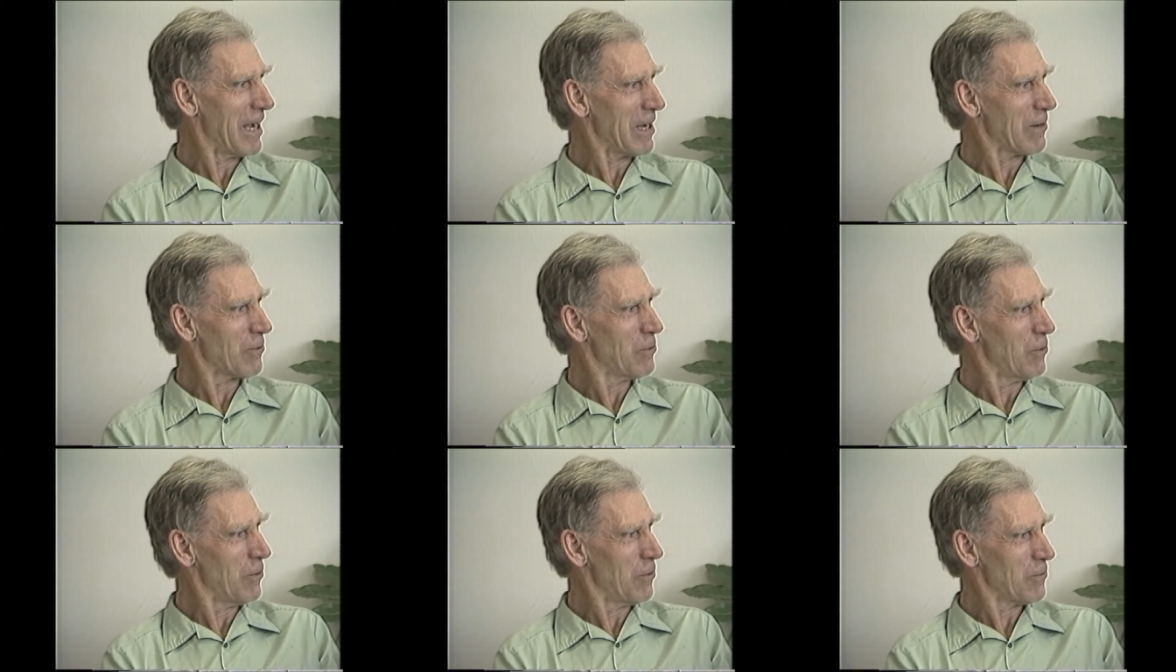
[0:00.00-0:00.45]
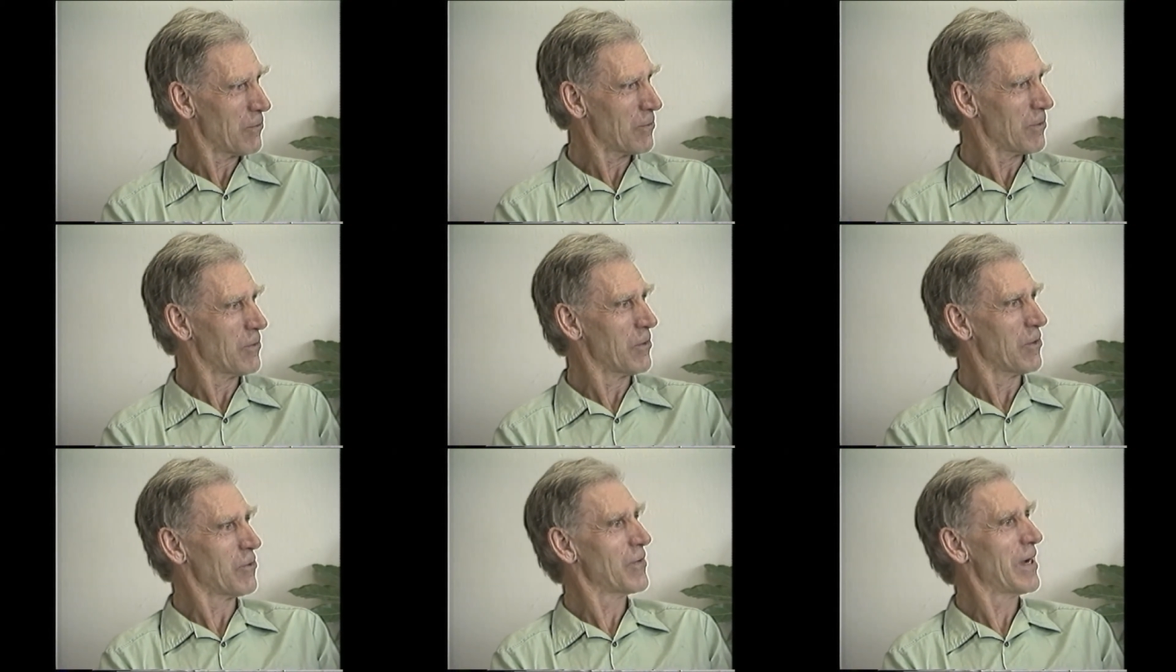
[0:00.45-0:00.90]
I crossed wow.
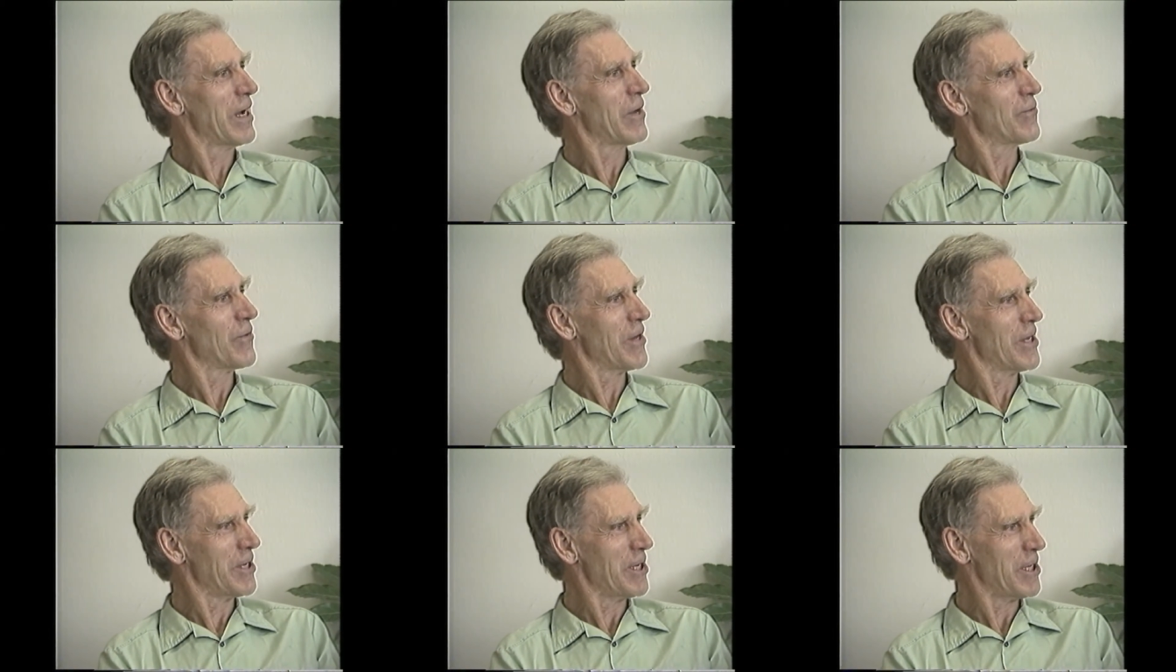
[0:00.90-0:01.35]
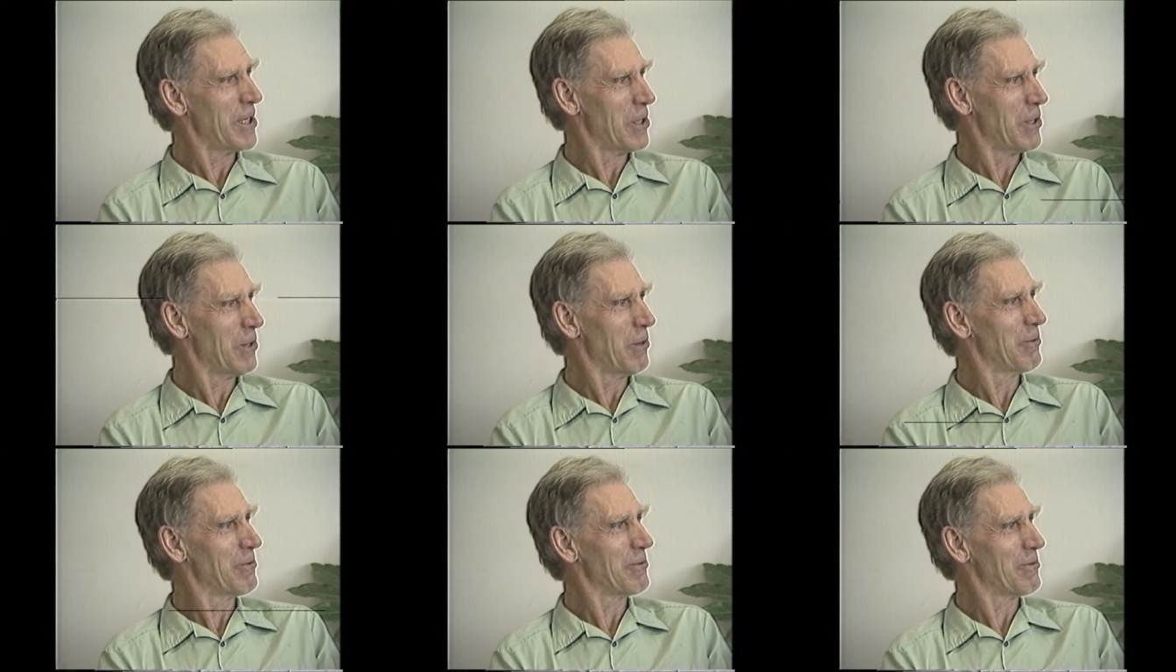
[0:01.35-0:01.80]
from the
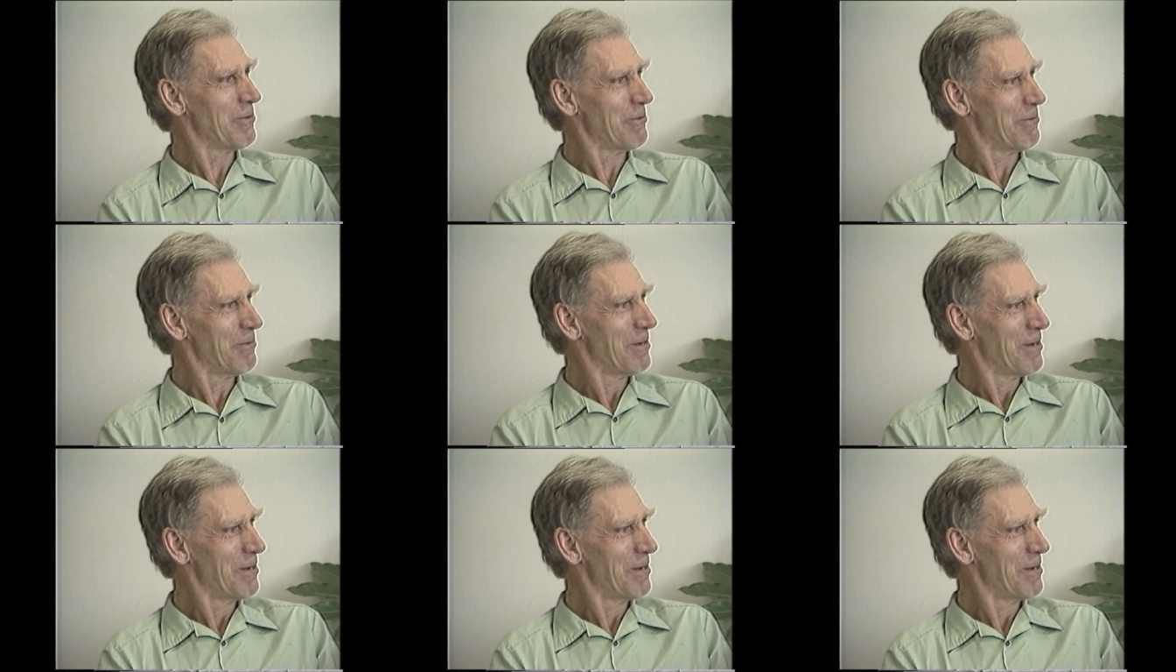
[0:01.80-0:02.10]
Transandino to